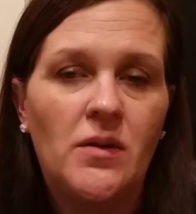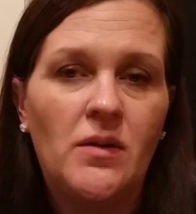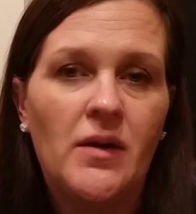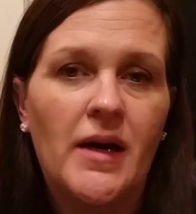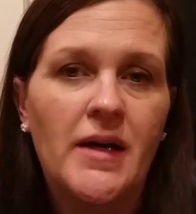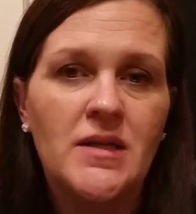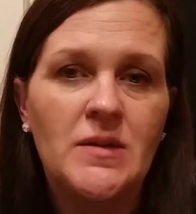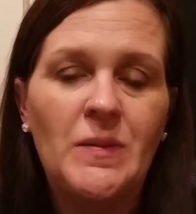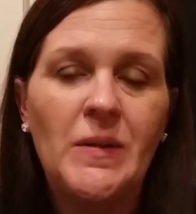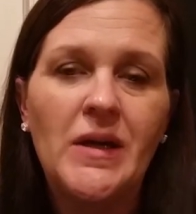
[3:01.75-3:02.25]
with you
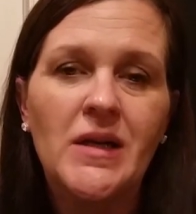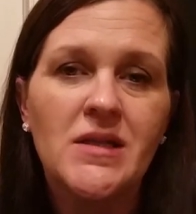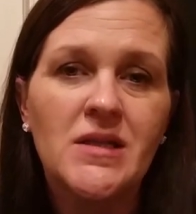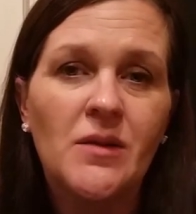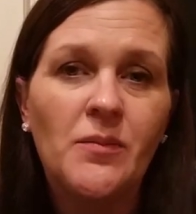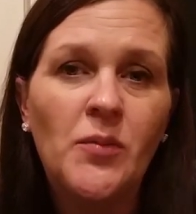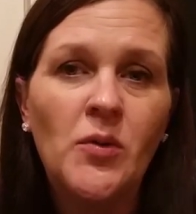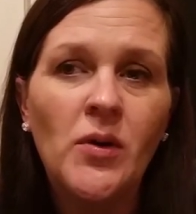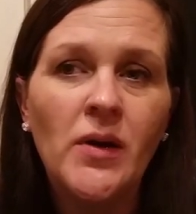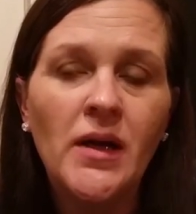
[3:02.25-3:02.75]
guys because
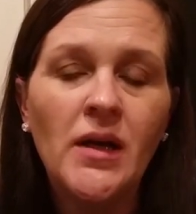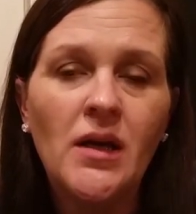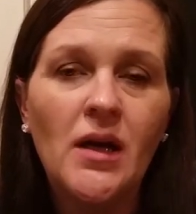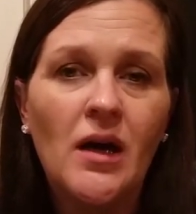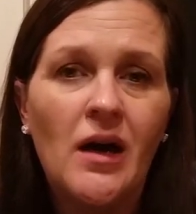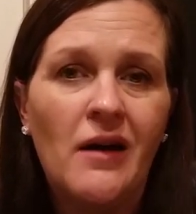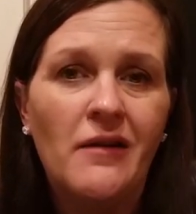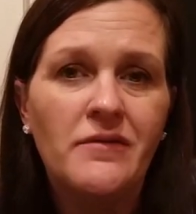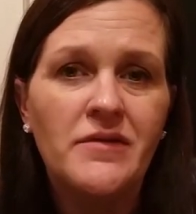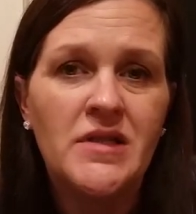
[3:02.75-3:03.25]
the point
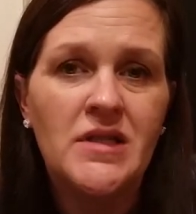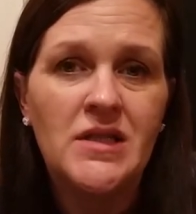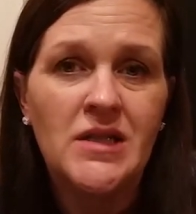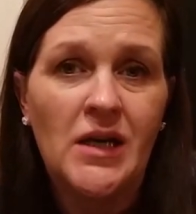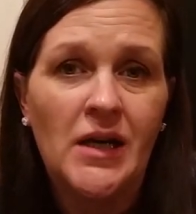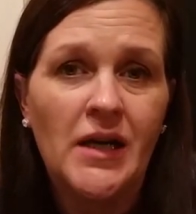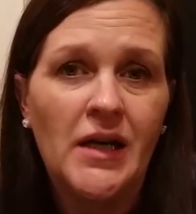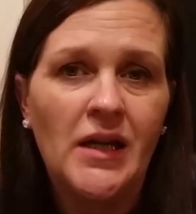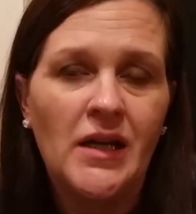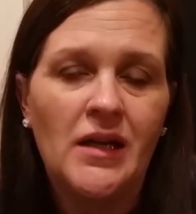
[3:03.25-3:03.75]
of
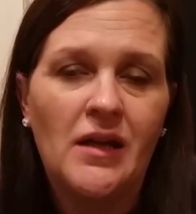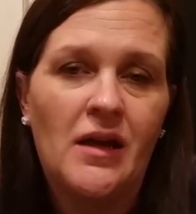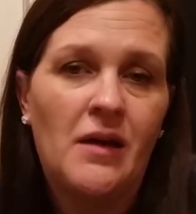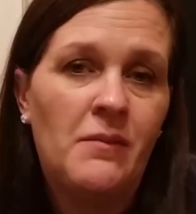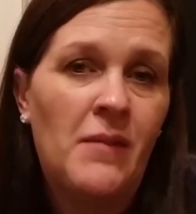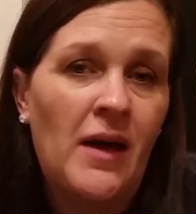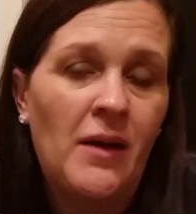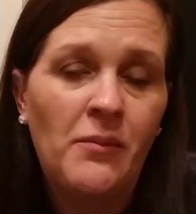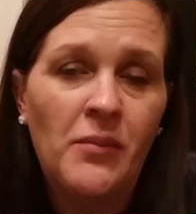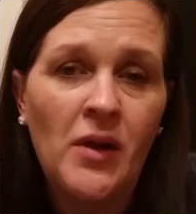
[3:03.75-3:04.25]
starting
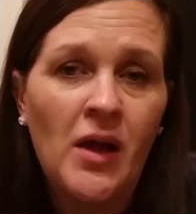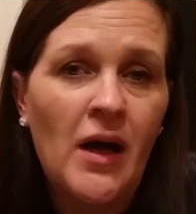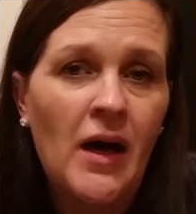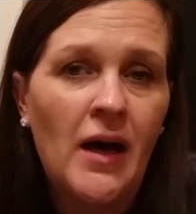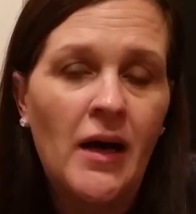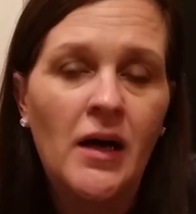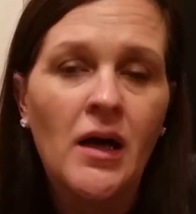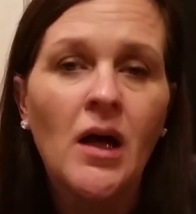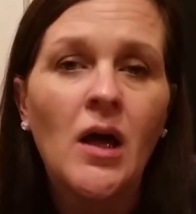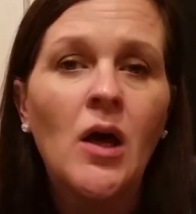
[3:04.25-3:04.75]
my
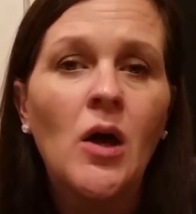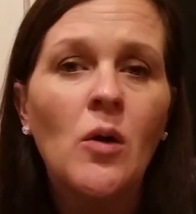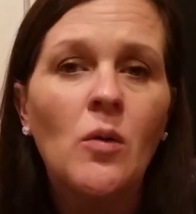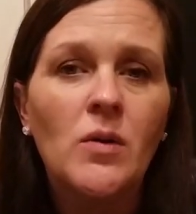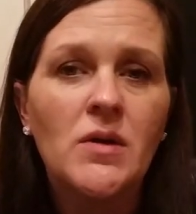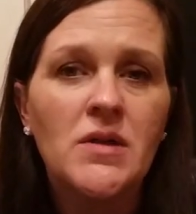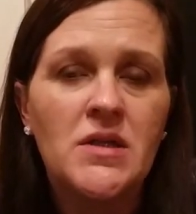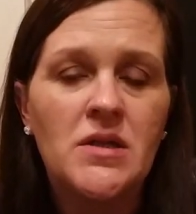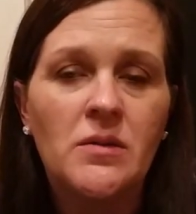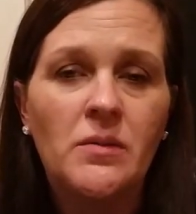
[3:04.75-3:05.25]
blog
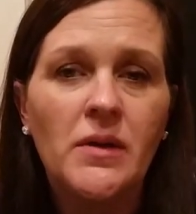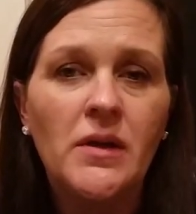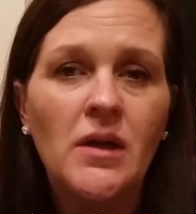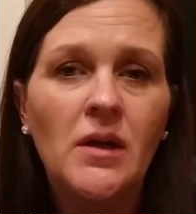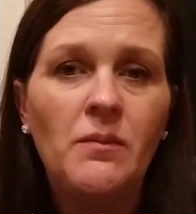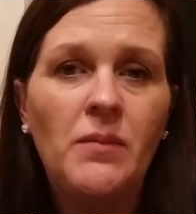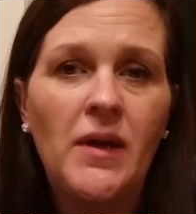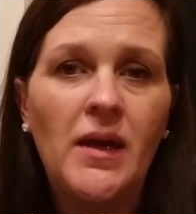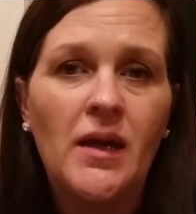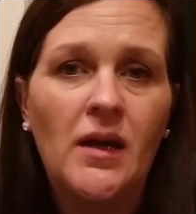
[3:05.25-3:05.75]
was to
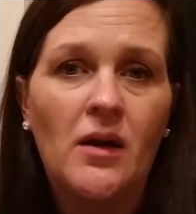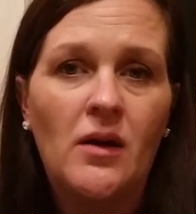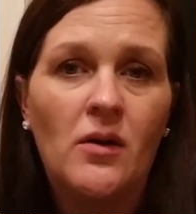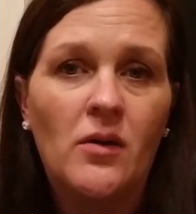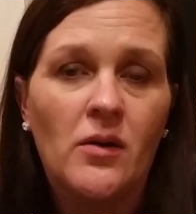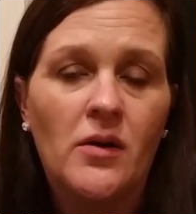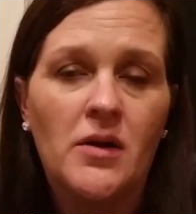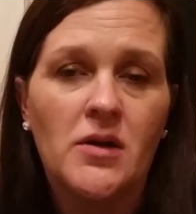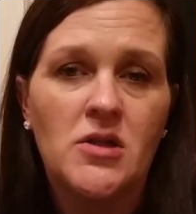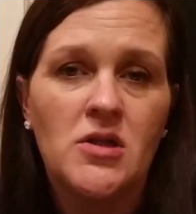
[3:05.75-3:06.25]
really be an
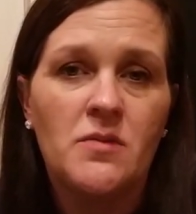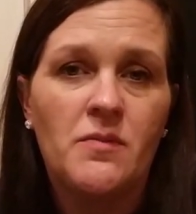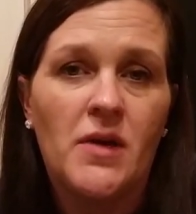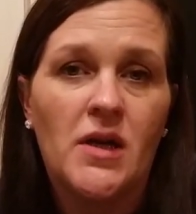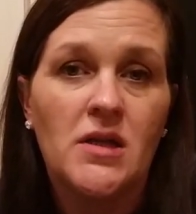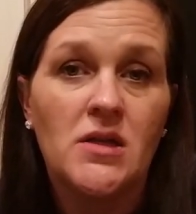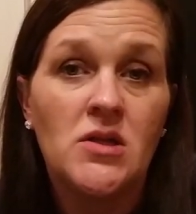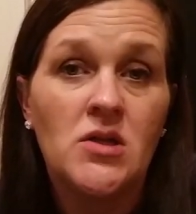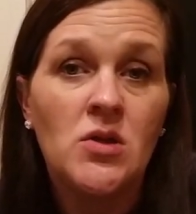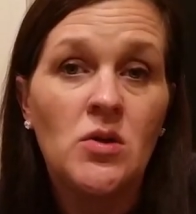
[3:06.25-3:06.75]

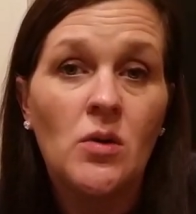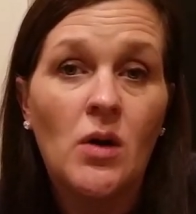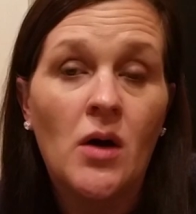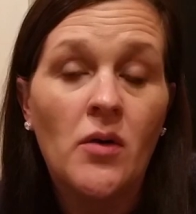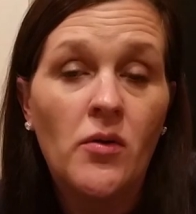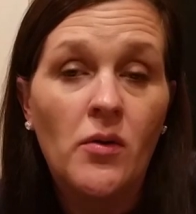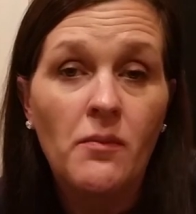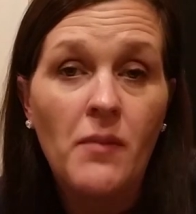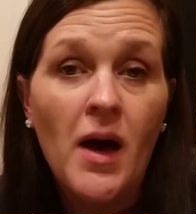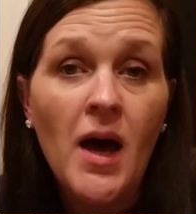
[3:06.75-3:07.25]
encouragement to
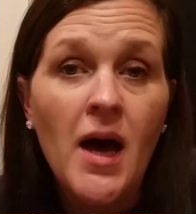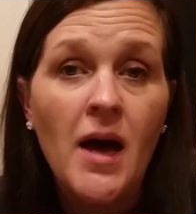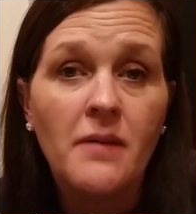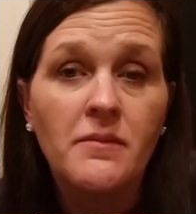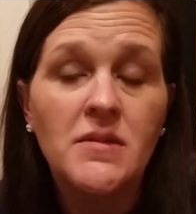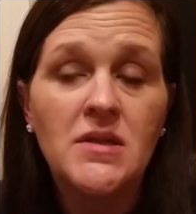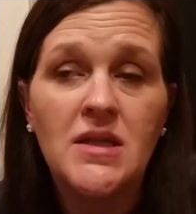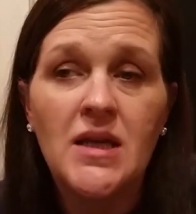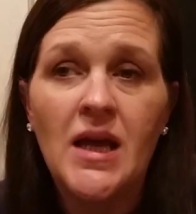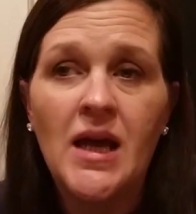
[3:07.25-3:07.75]
other
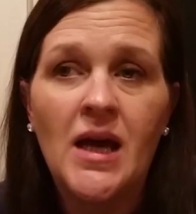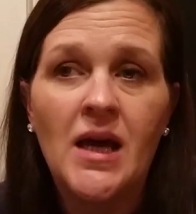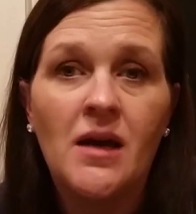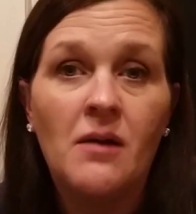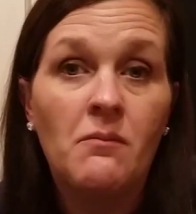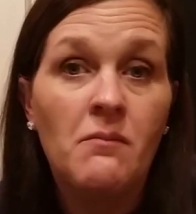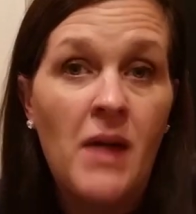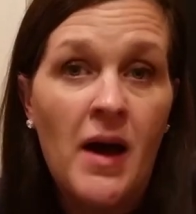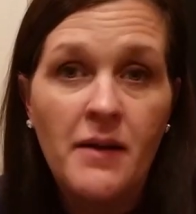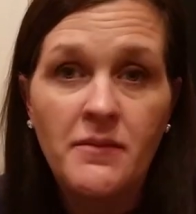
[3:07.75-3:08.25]
moms
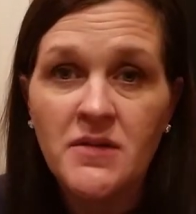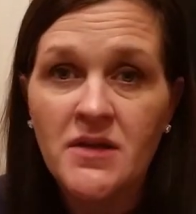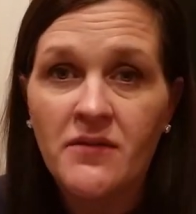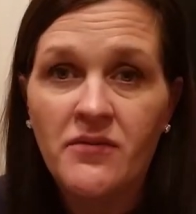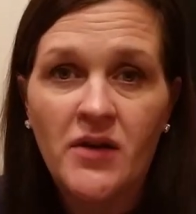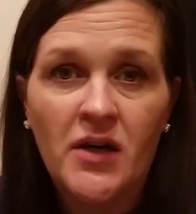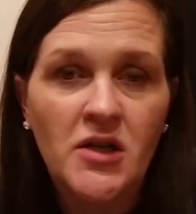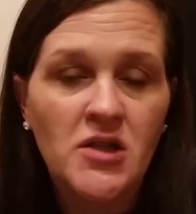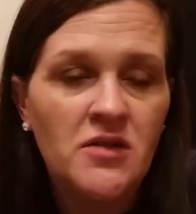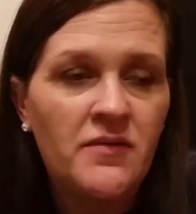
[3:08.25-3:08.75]
and moms
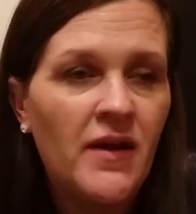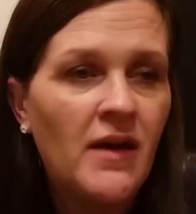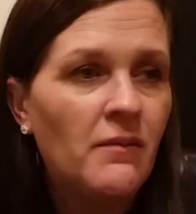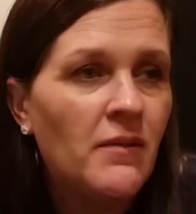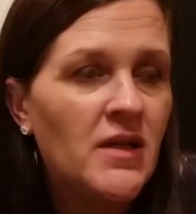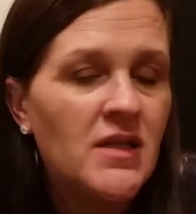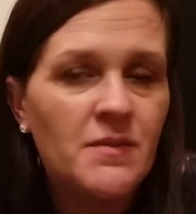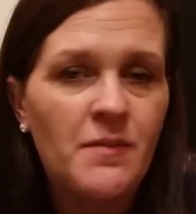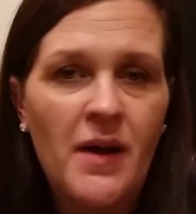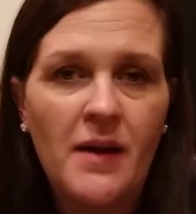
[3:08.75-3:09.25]
of large
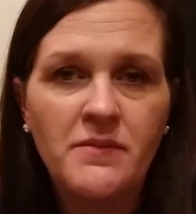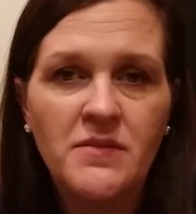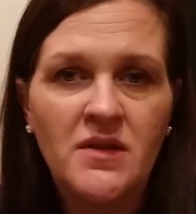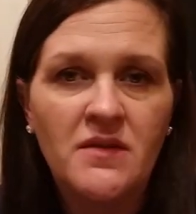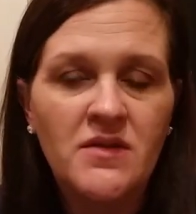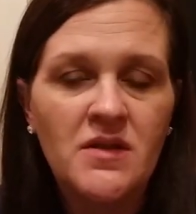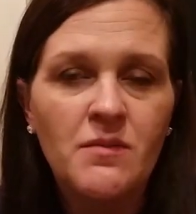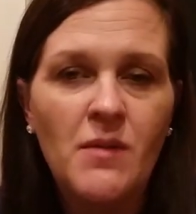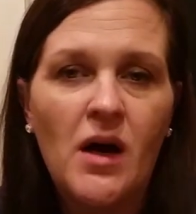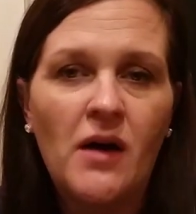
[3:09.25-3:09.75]
families, moms
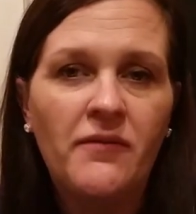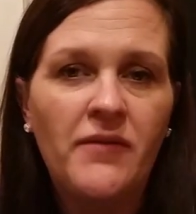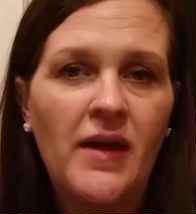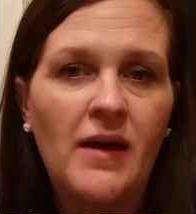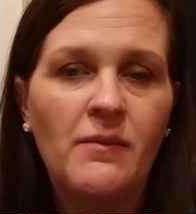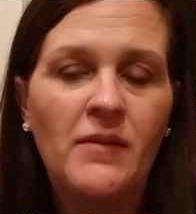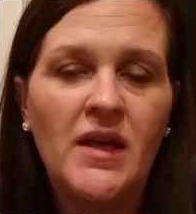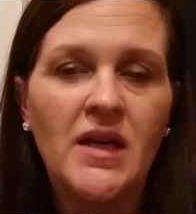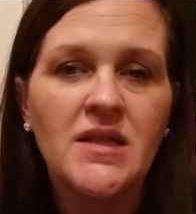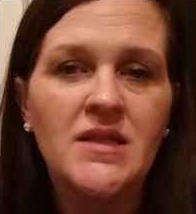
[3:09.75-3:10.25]
of small
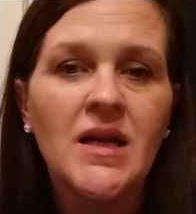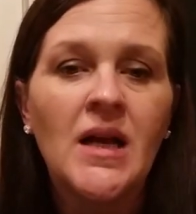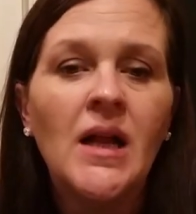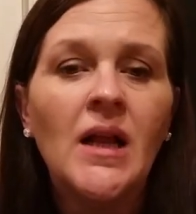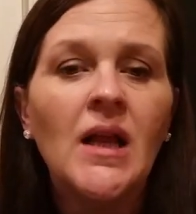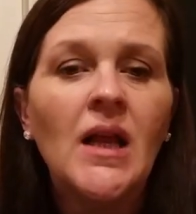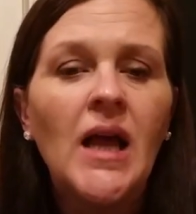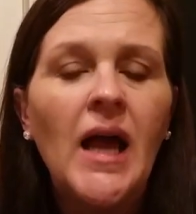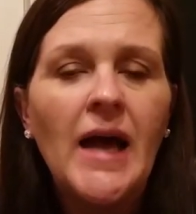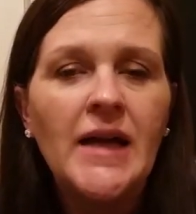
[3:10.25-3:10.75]
families,
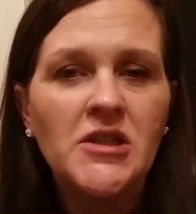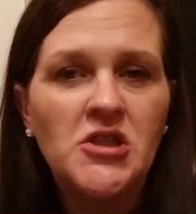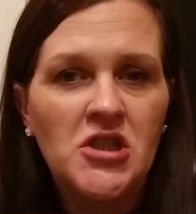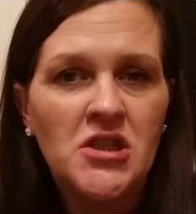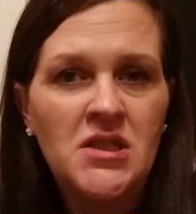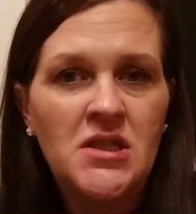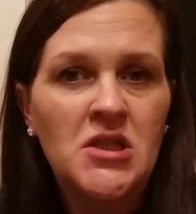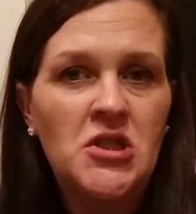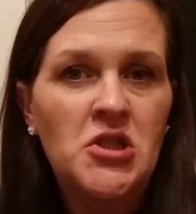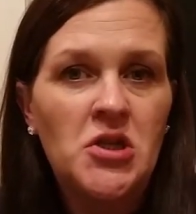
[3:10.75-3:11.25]
and
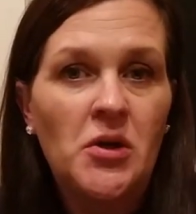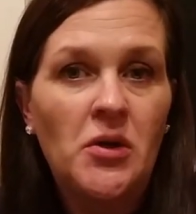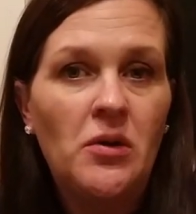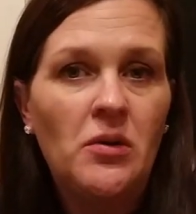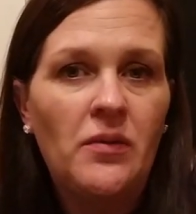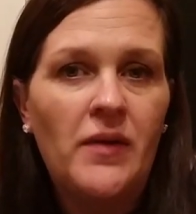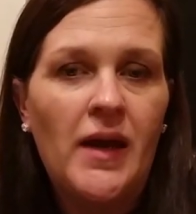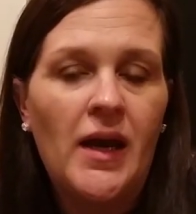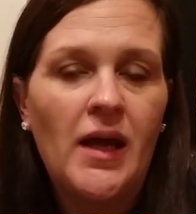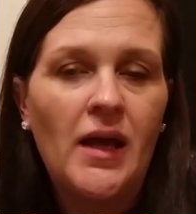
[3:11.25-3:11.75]
just to show
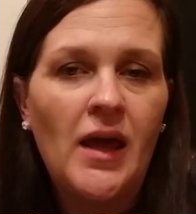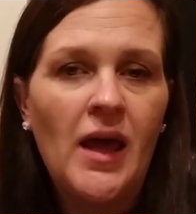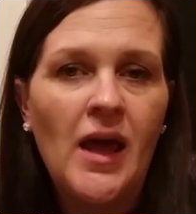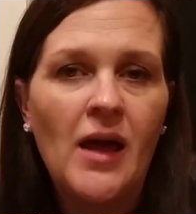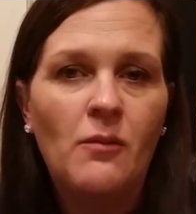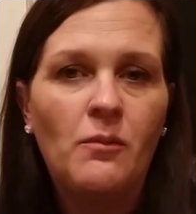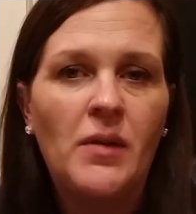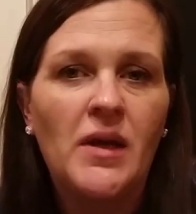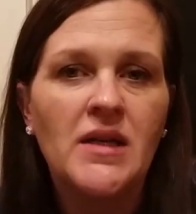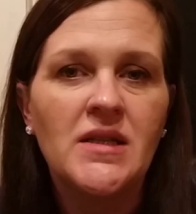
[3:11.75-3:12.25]
you that it
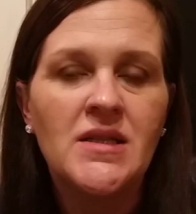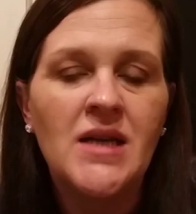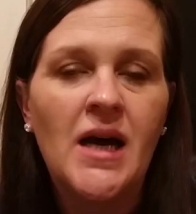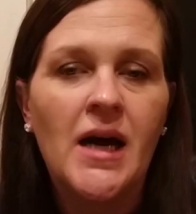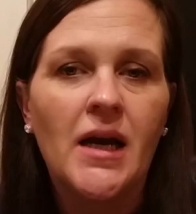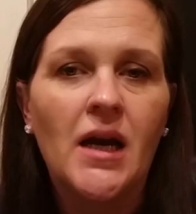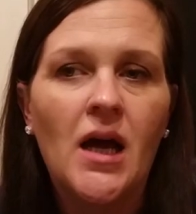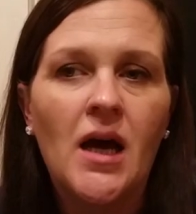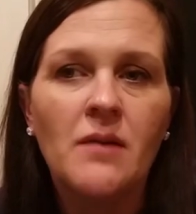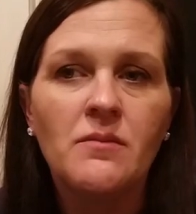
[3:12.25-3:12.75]
can be
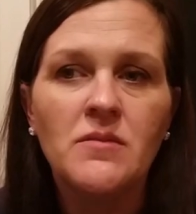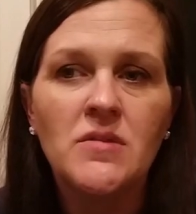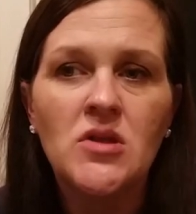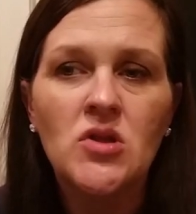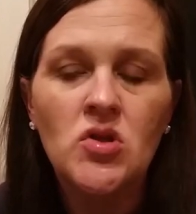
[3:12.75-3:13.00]
done.